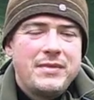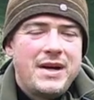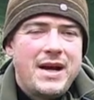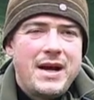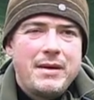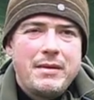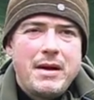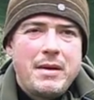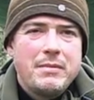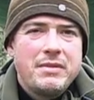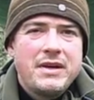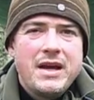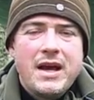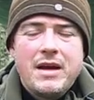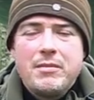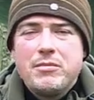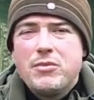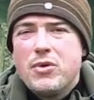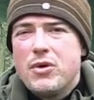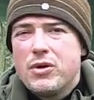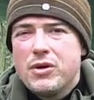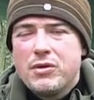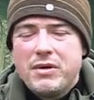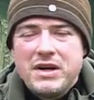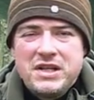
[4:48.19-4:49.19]
I'm getting
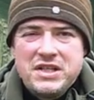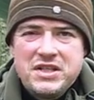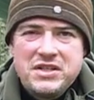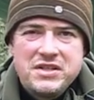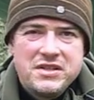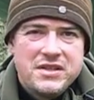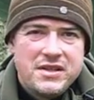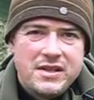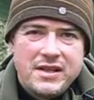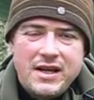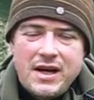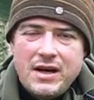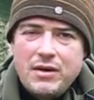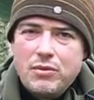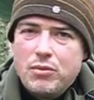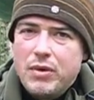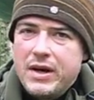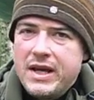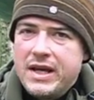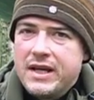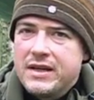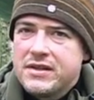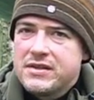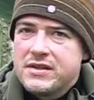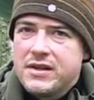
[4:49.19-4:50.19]
more questions than that a week,